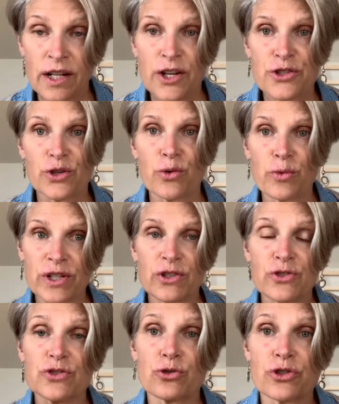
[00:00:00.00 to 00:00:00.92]
So
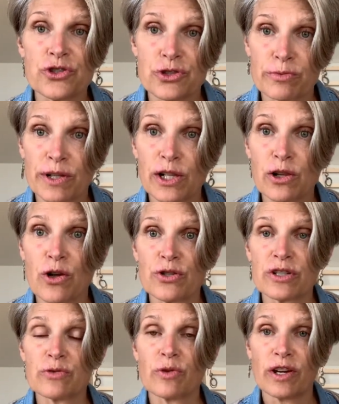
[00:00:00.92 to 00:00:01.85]
windows and doors should be
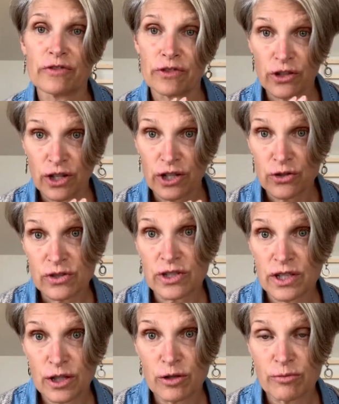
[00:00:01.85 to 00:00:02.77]
closed if you're going to use a
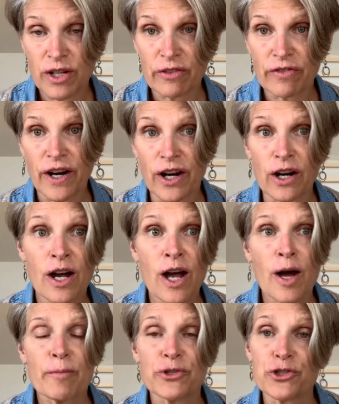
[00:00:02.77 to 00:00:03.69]
dehumidifier.
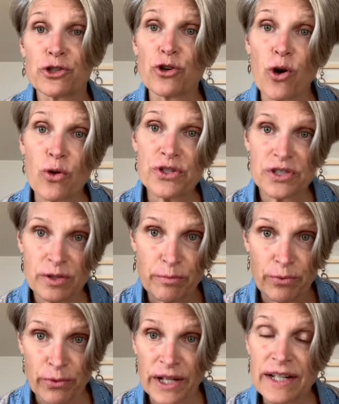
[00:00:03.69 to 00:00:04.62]
But your goal is to
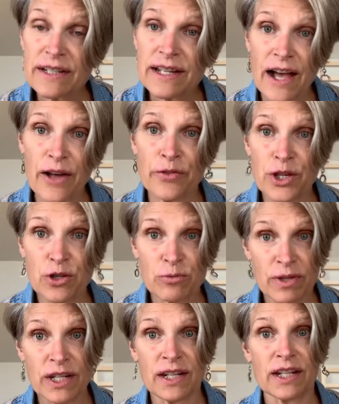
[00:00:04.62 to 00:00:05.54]
bring down the
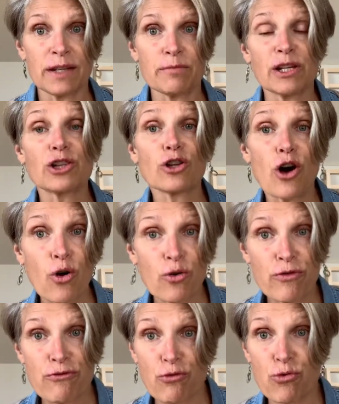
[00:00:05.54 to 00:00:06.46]
humidity
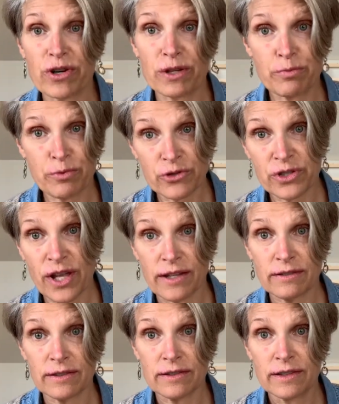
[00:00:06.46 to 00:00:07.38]
below
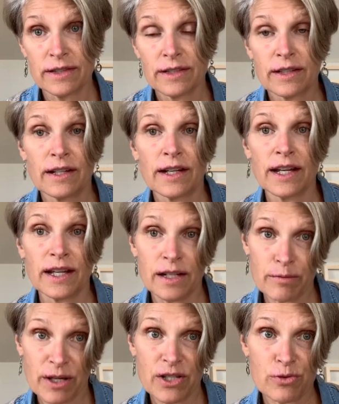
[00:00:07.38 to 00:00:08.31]
40% in
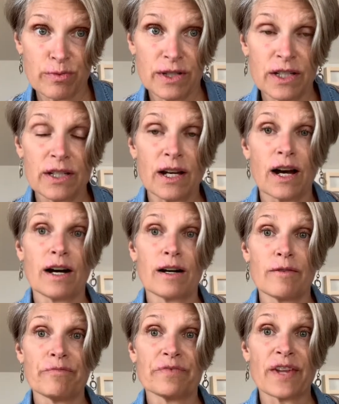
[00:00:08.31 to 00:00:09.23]
a basement,
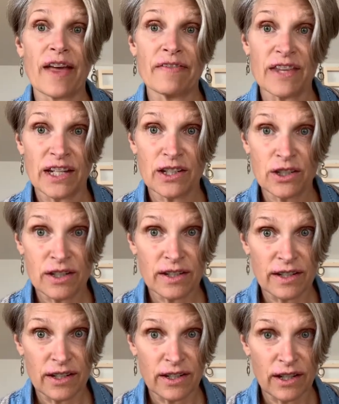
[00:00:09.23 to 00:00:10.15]
and then
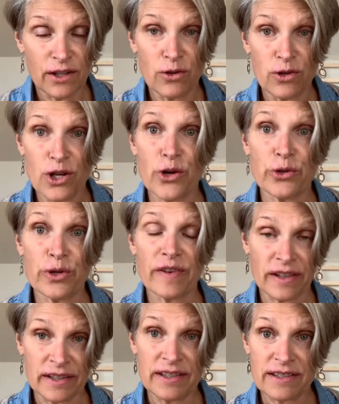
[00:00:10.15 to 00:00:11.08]
you've
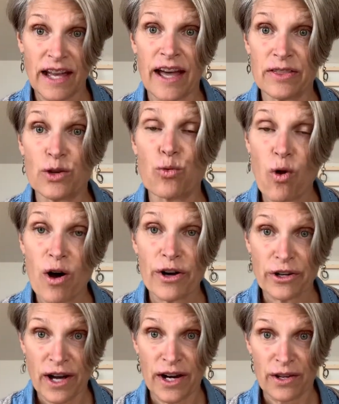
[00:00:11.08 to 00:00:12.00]
at least gotten the
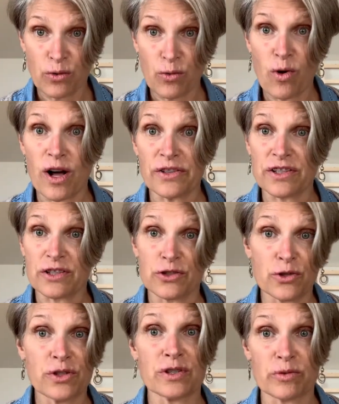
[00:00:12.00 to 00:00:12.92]
water out of the walls. As
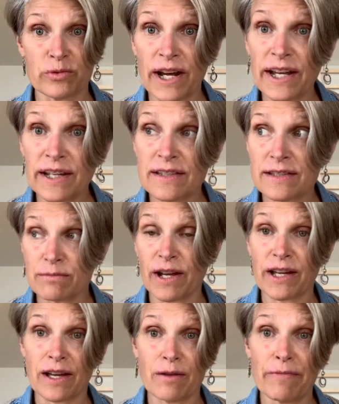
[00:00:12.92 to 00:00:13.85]
soon as it rains, it
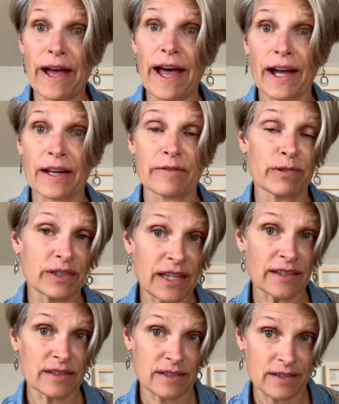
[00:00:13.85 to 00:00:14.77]
might come back, but
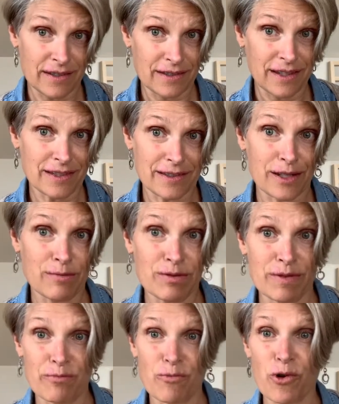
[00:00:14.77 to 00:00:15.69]
that's going to
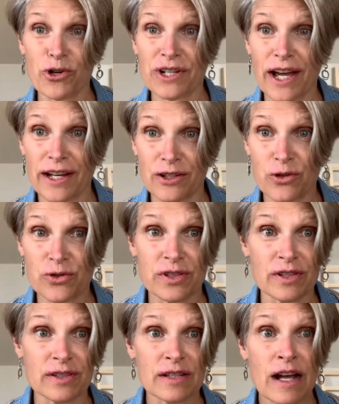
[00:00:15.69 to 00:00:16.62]
be more
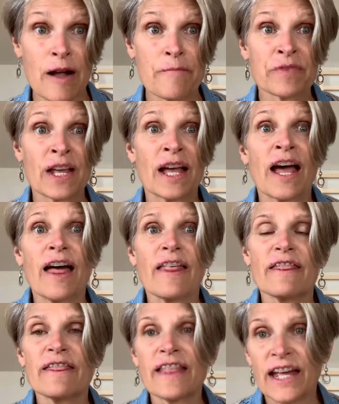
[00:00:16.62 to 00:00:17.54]
diagnosis.
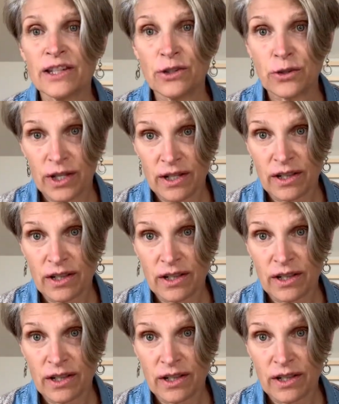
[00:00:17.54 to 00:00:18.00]
Then you can